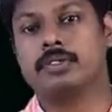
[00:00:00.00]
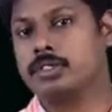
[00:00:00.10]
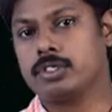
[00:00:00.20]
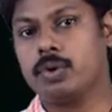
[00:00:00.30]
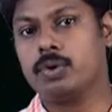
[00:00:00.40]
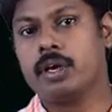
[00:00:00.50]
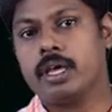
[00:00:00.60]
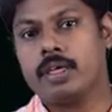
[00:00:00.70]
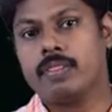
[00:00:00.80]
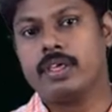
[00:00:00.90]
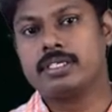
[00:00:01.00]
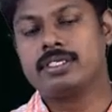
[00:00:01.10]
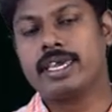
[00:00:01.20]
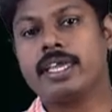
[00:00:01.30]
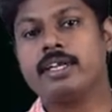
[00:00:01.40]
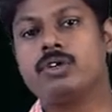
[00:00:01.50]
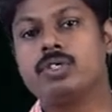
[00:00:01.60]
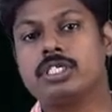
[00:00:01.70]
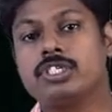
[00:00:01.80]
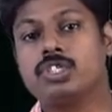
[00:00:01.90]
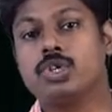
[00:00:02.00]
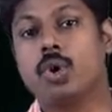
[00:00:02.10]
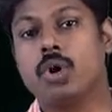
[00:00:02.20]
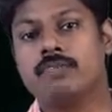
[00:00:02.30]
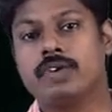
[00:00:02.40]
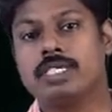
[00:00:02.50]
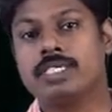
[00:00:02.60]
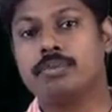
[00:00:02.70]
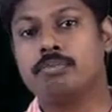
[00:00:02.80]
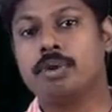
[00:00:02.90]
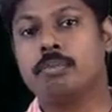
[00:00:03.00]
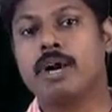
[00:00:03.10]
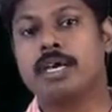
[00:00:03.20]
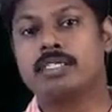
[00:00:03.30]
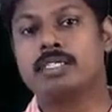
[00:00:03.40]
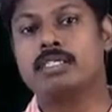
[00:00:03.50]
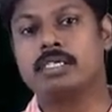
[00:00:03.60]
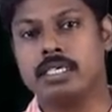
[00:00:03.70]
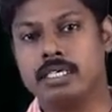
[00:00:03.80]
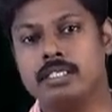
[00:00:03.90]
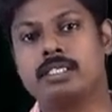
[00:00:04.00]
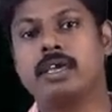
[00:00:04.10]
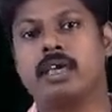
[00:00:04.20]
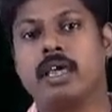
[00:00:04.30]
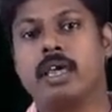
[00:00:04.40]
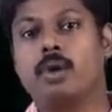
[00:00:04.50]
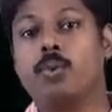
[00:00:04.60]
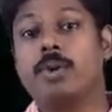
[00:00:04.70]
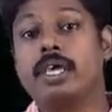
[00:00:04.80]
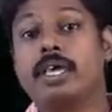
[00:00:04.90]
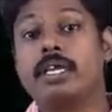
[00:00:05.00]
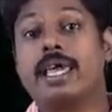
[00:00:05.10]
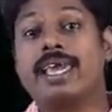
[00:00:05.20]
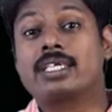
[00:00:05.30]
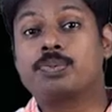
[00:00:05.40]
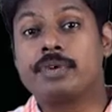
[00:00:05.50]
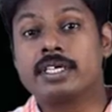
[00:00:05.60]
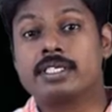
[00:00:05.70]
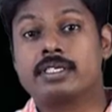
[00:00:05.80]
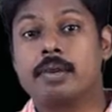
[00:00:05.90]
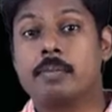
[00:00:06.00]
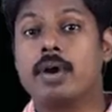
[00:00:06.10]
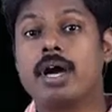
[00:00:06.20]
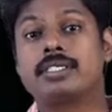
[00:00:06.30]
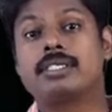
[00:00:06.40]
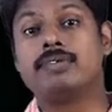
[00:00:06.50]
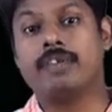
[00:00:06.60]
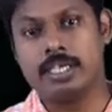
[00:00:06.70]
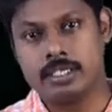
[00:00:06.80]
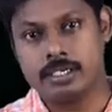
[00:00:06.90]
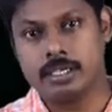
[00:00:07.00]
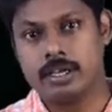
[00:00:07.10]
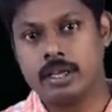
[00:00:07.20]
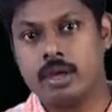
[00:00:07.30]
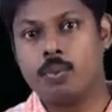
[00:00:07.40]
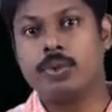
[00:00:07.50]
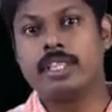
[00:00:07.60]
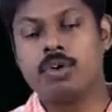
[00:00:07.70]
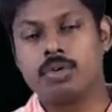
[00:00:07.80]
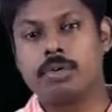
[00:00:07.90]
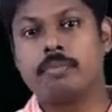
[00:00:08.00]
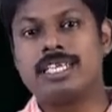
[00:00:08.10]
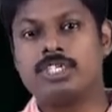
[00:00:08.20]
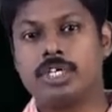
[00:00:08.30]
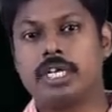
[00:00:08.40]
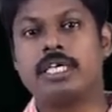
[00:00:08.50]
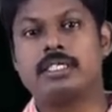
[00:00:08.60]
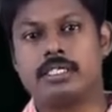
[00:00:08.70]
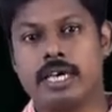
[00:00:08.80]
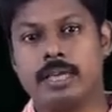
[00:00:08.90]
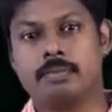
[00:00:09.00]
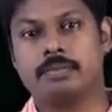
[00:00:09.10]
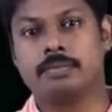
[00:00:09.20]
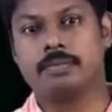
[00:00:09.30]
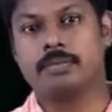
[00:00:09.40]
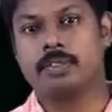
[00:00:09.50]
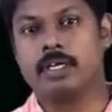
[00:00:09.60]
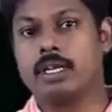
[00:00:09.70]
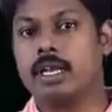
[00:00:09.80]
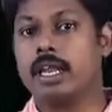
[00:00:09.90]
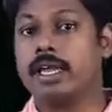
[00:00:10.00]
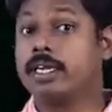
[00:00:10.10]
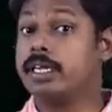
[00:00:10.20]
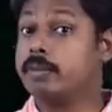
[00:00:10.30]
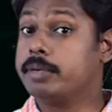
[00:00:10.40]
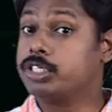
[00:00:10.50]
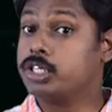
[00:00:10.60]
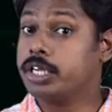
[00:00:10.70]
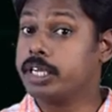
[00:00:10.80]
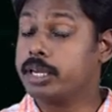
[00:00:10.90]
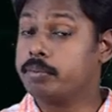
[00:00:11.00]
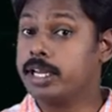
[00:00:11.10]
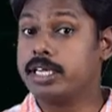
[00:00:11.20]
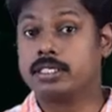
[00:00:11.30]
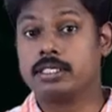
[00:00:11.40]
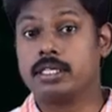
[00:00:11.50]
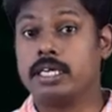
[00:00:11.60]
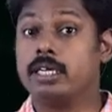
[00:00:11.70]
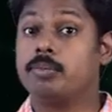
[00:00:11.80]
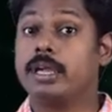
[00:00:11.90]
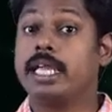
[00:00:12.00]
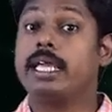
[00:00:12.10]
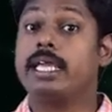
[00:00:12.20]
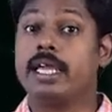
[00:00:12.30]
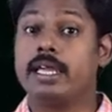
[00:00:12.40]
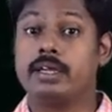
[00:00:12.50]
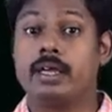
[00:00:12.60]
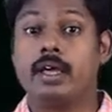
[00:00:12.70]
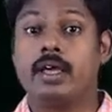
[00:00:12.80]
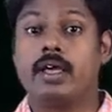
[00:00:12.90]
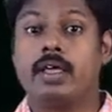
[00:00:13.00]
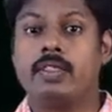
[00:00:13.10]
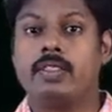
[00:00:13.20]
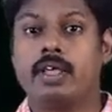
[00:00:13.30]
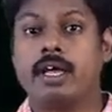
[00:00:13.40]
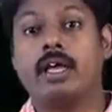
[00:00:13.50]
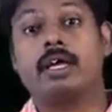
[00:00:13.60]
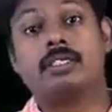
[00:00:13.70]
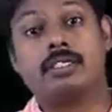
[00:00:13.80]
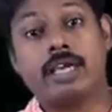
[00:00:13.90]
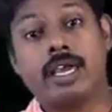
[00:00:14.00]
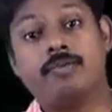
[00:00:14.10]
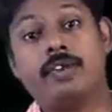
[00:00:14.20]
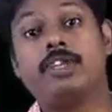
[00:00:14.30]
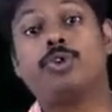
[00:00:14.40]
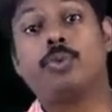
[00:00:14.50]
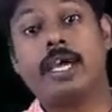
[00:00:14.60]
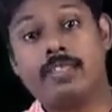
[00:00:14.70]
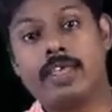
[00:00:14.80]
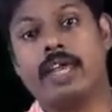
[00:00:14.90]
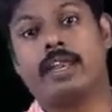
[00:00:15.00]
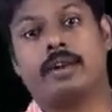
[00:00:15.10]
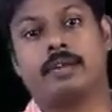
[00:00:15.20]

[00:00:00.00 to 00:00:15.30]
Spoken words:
So the second usage of simple past tense is we can express past event without mentioning time. Like mentioning a place, it may indicate the time when you were there.